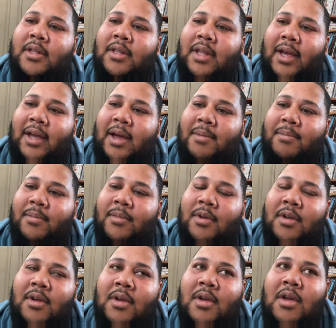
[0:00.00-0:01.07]
Like I'm
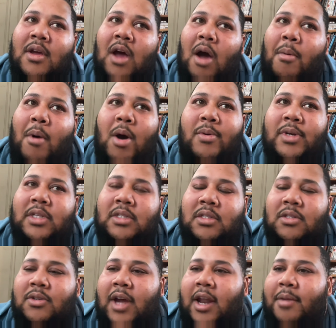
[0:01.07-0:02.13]
always
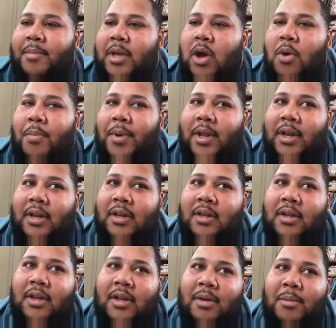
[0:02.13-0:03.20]
trying to be open,
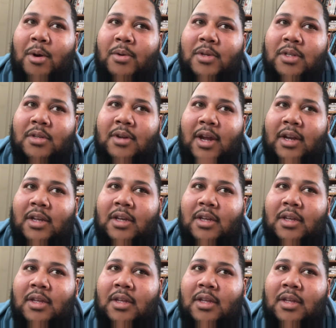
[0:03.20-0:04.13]
and I'm always trying to